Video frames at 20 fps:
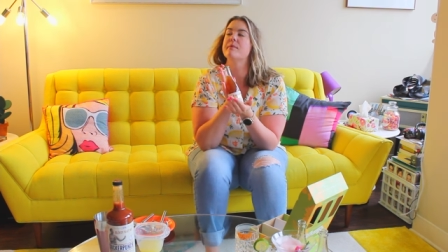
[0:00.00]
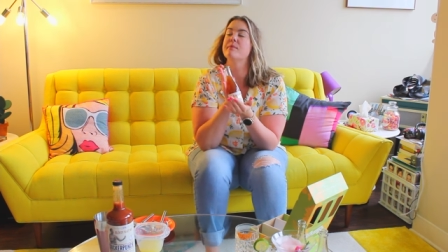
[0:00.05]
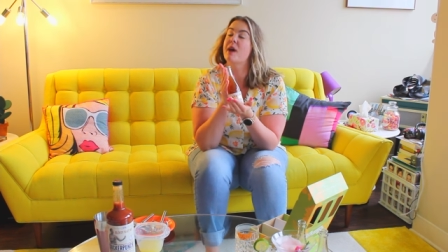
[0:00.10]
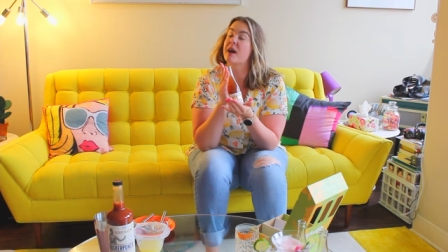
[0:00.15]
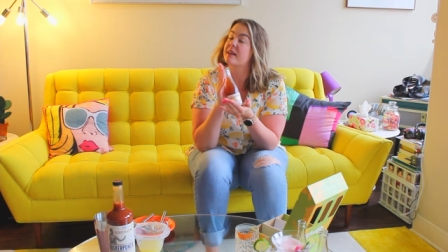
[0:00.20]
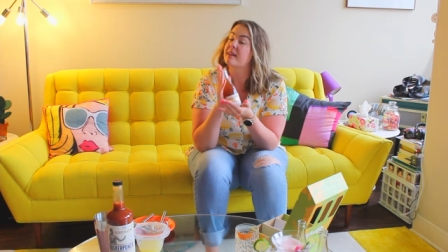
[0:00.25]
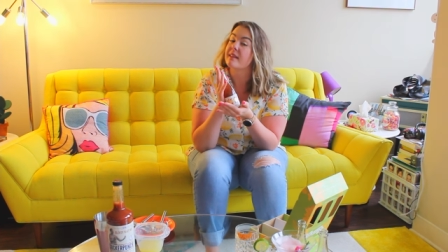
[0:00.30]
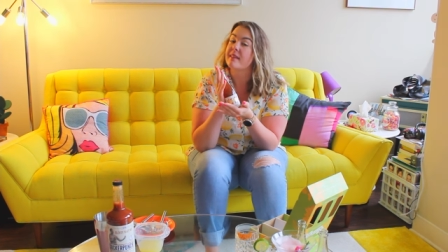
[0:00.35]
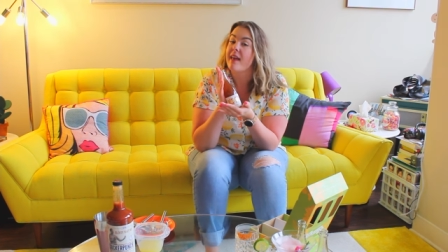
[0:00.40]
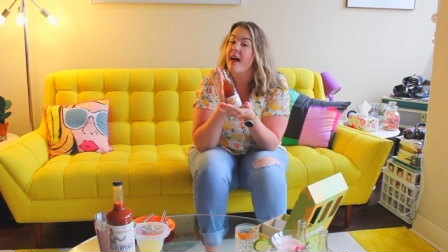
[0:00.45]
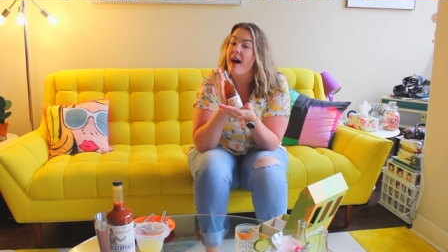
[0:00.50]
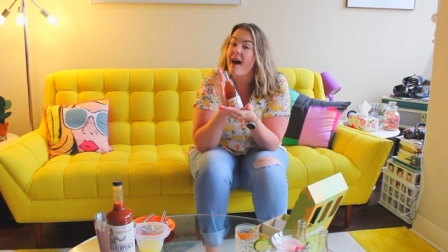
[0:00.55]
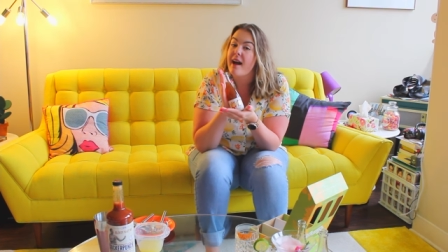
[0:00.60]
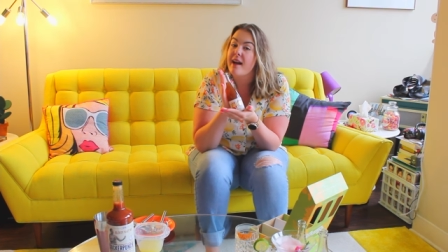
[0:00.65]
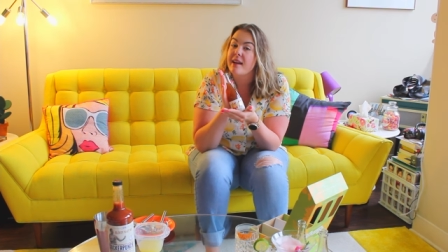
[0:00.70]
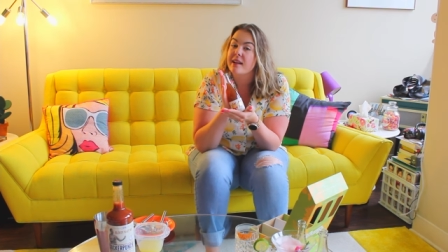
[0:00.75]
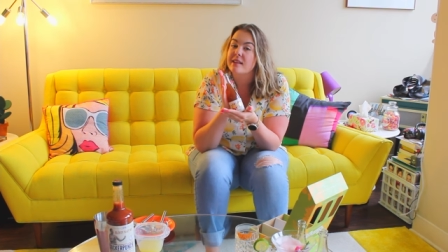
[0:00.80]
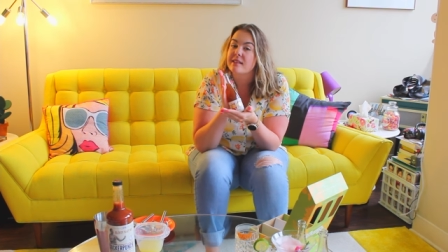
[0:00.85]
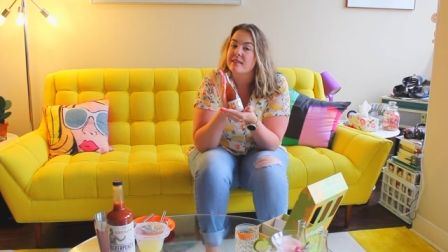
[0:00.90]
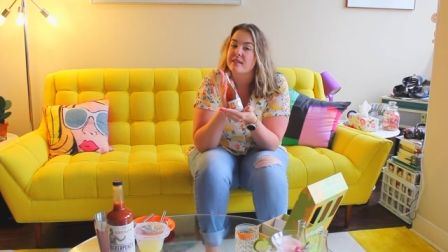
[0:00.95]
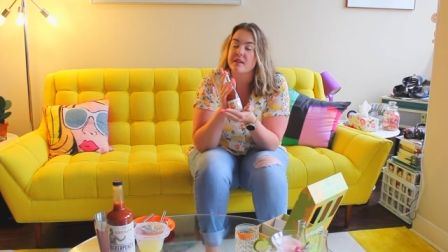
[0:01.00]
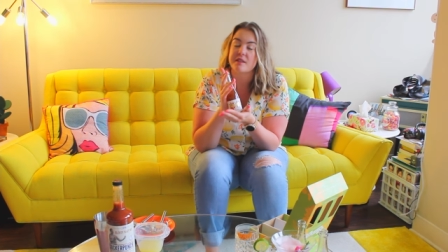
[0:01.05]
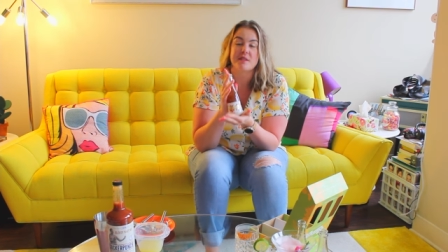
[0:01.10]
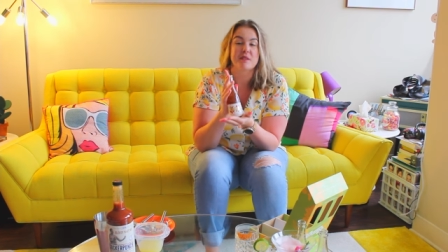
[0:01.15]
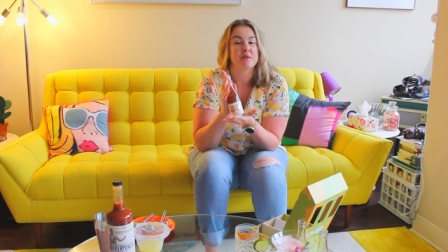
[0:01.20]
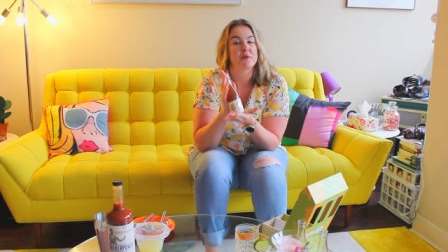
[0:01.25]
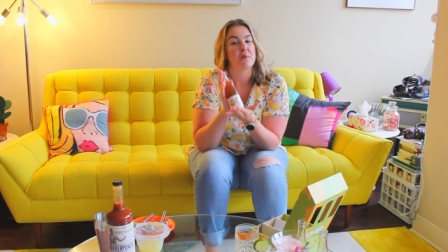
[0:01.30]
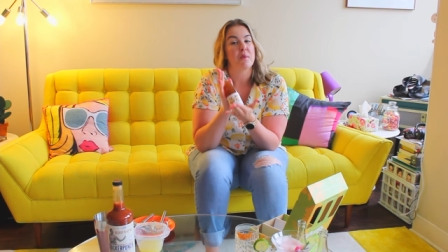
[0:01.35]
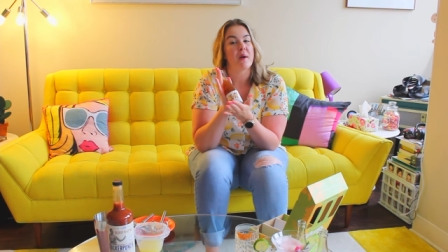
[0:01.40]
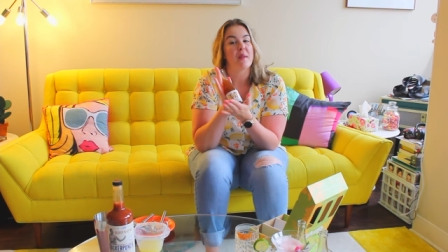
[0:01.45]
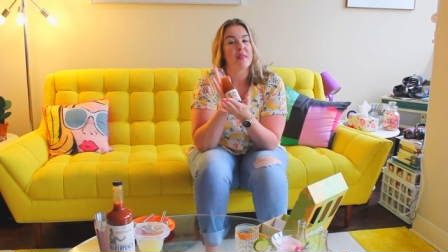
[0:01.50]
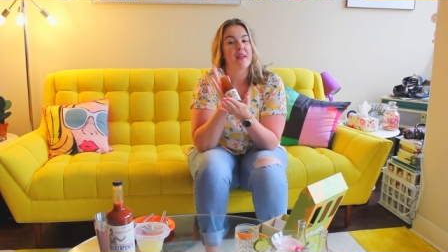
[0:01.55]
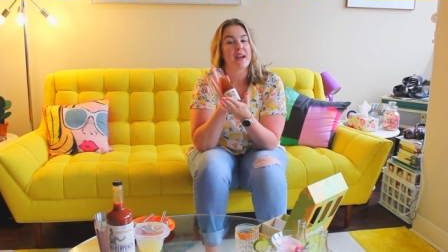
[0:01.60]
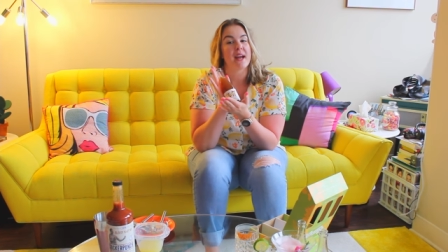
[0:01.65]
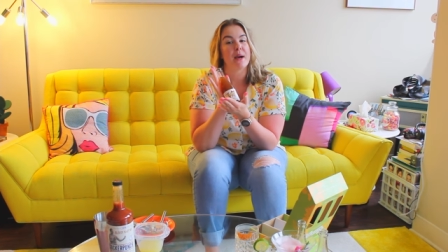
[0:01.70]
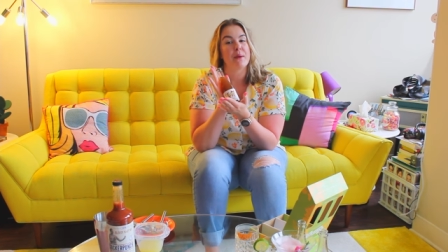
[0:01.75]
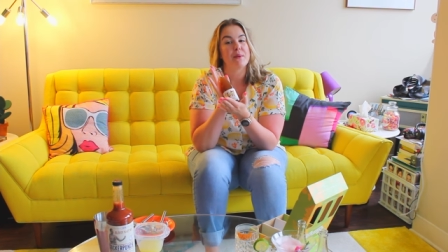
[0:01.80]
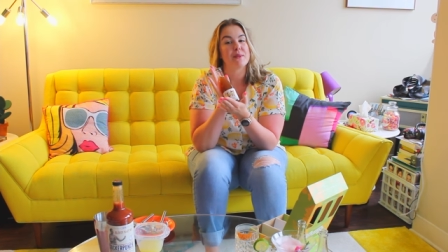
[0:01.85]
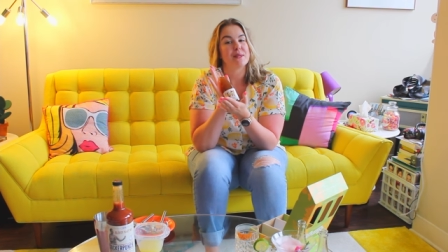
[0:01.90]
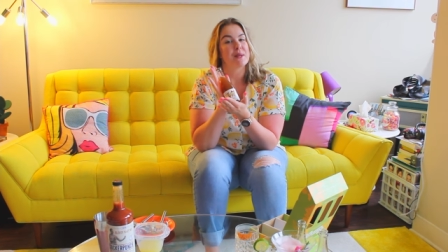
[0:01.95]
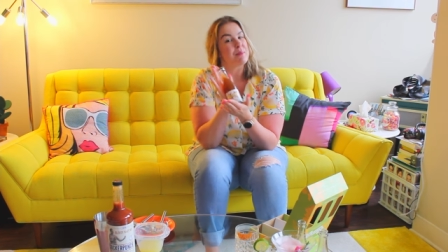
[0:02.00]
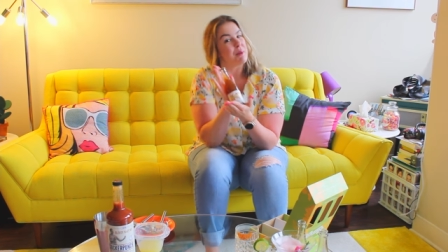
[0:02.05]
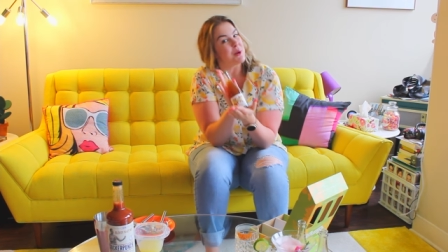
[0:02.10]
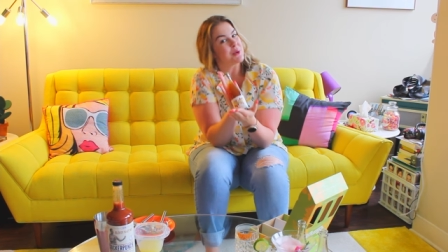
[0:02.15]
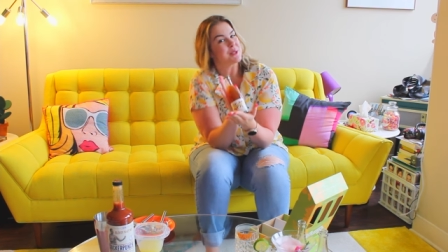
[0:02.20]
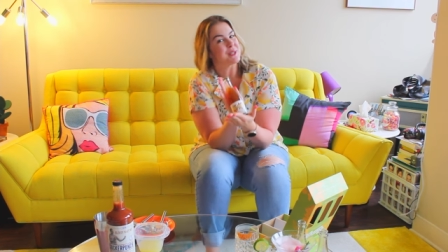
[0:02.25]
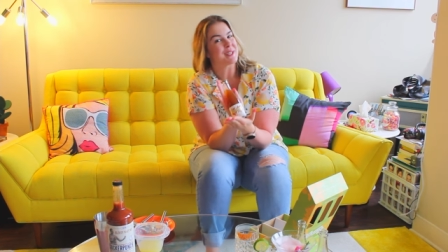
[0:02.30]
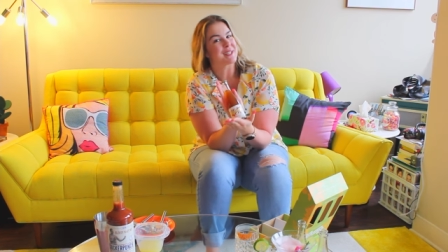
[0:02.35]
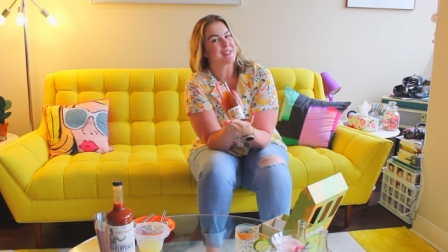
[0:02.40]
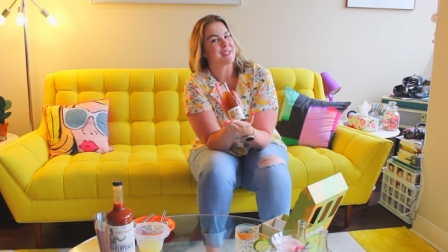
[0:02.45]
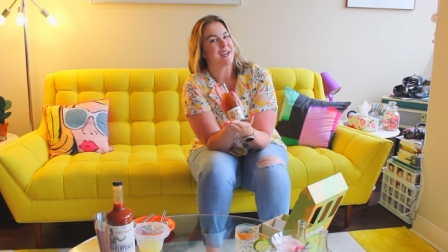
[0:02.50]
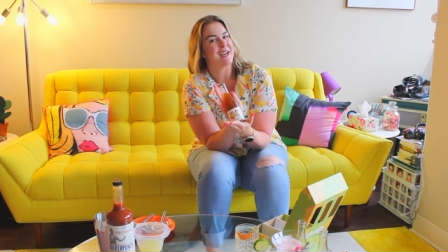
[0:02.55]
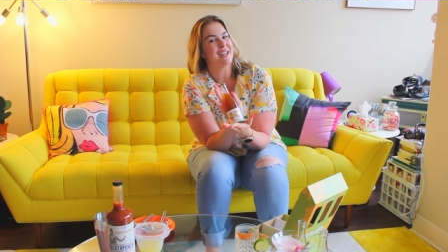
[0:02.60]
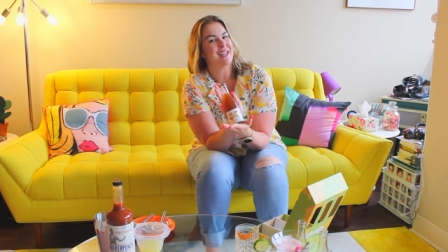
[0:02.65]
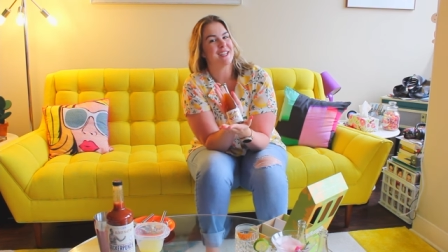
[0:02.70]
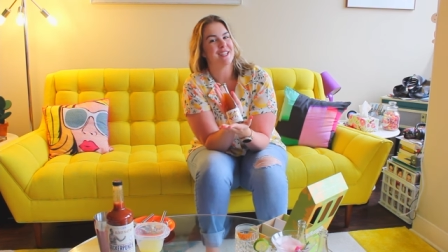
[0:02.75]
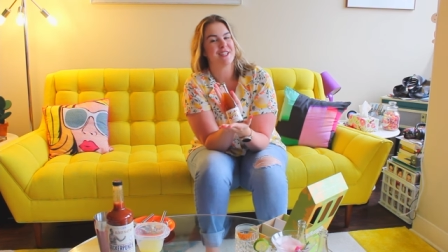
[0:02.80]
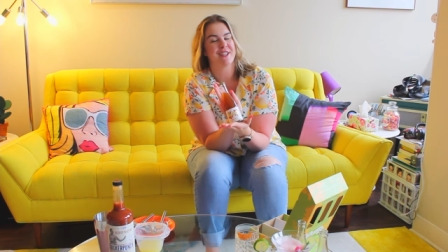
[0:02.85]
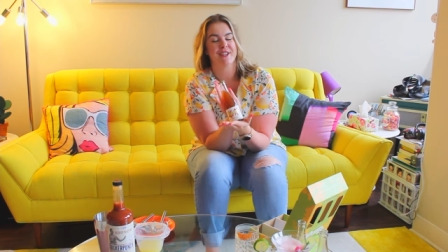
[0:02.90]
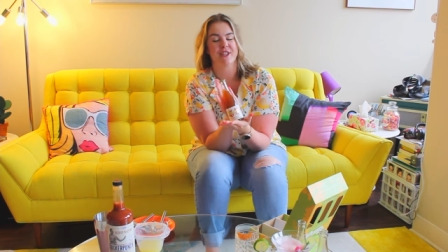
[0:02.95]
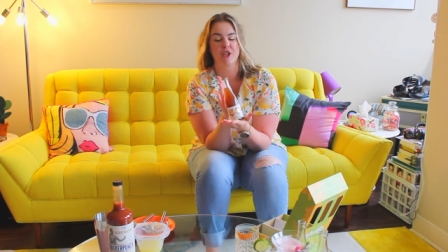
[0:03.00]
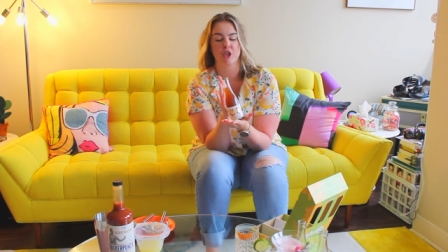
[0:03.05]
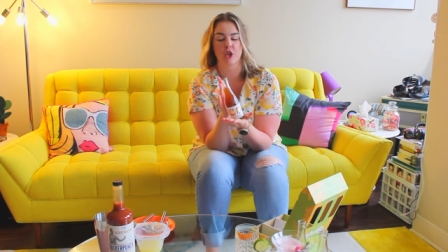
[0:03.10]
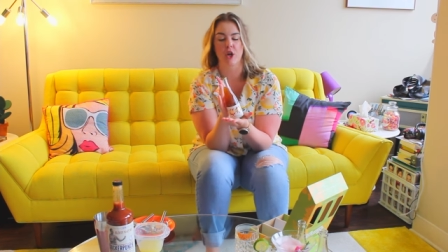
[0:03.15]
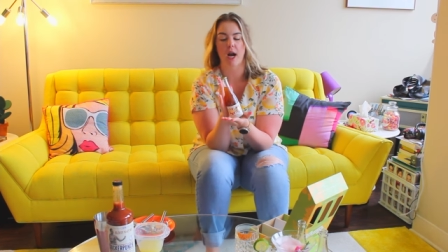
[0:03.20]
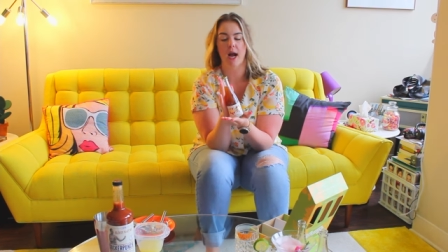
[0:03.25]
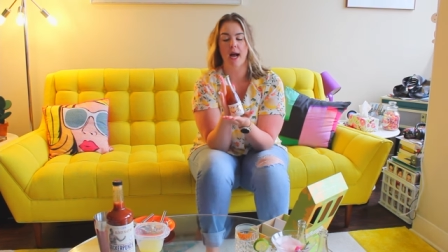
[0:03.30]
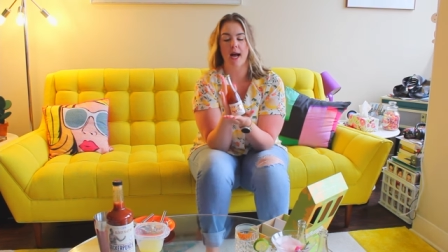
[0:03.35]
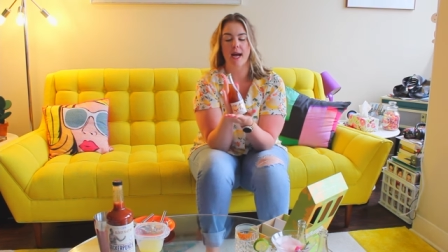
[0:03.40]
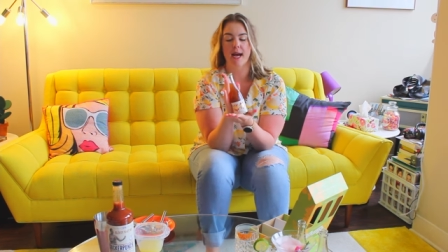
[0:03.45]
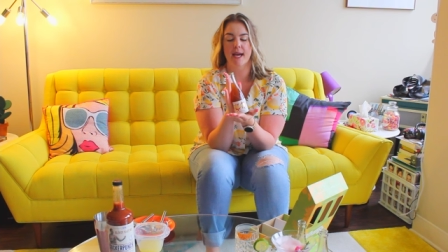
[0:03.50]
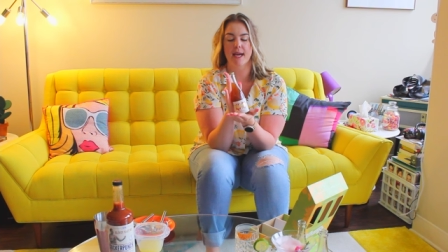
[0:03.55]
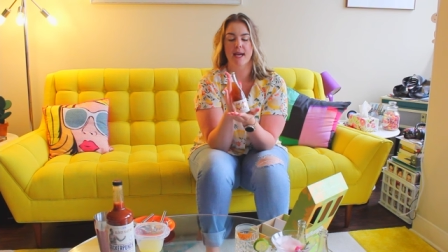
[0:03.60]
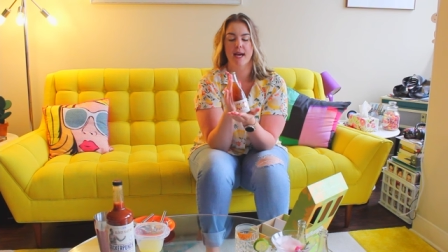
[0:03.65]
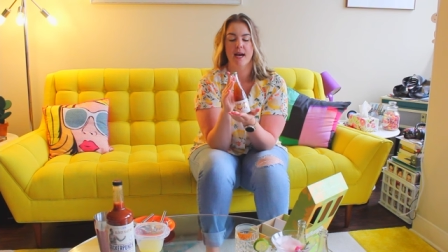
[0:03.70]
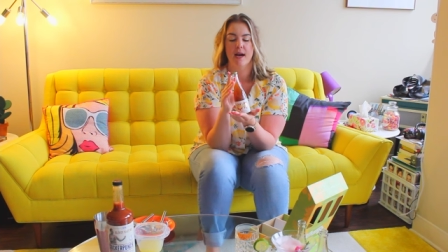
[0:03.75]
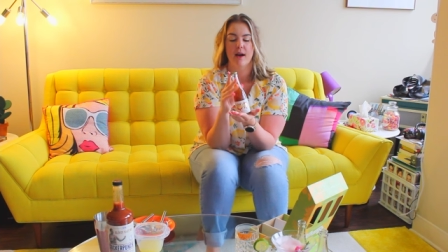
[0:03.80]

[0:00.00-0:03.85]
I'm not gonna lie, this is the one that I was the most excited to try.